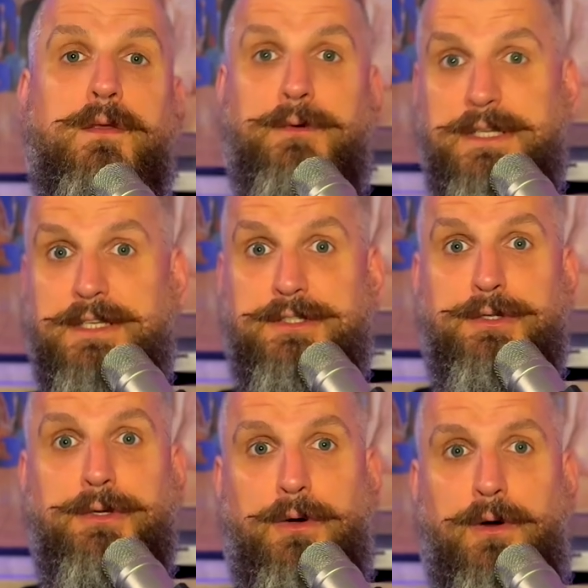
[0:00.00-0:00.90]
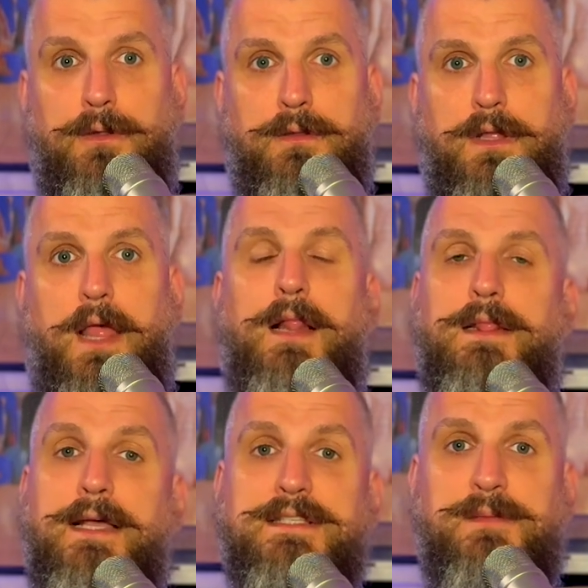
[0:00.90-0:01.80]
Greetings to you all!
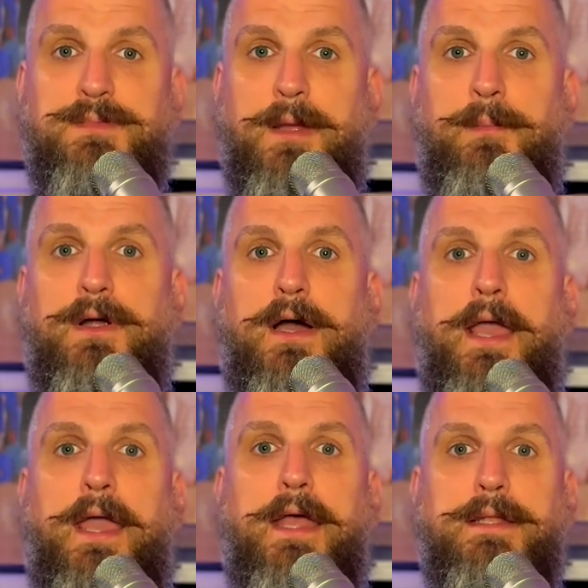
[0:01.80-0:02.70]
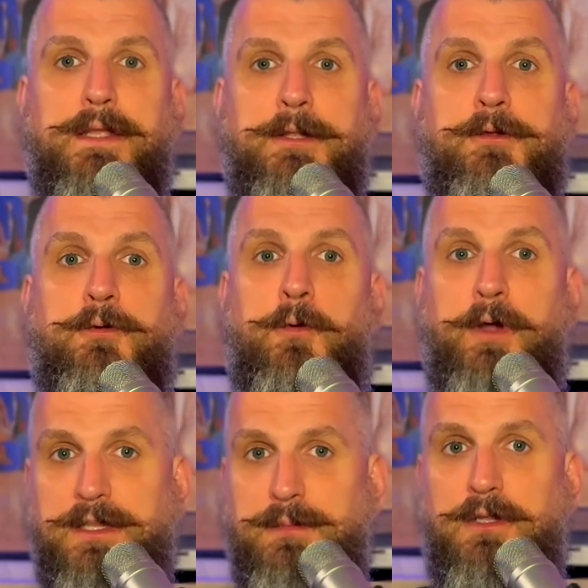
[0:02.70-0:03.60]
Last September I had the
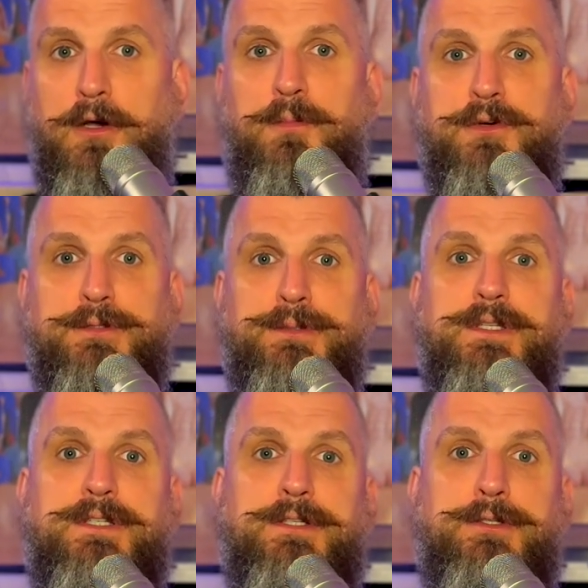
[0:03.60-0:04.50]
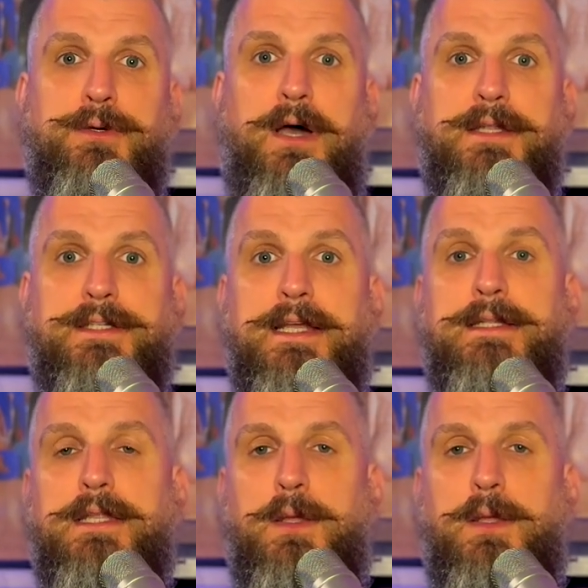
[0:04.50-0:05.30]
incredible opportunity to attend the